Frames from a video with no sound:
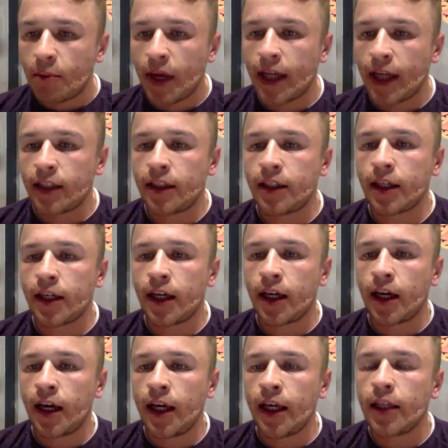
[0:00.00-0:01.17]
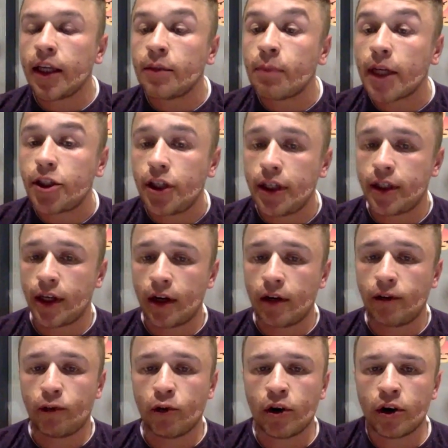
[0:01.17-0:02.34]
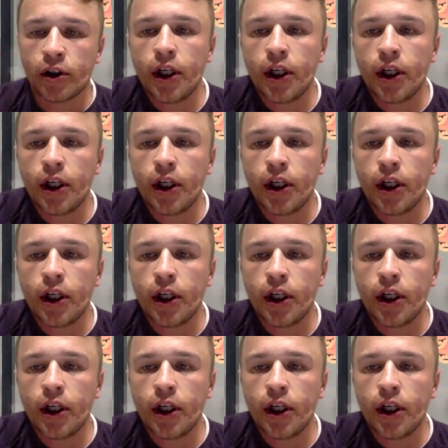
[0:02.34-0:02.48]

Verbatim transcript: and uh, it's it much easier for